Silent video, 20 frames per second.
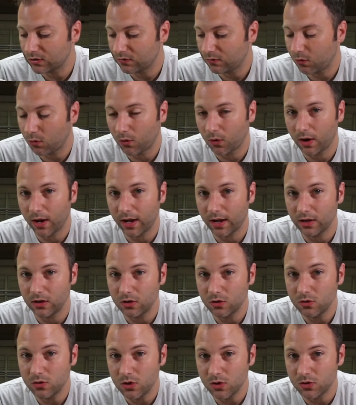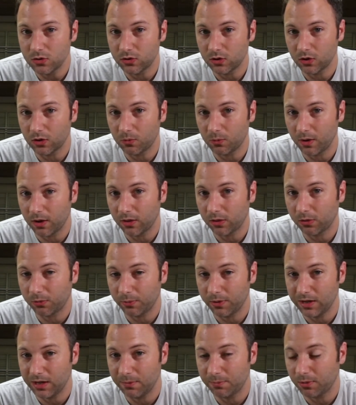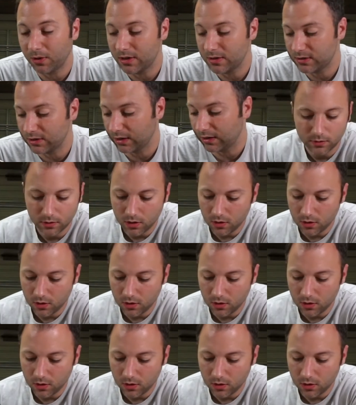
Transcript: for a new user with 3D printing.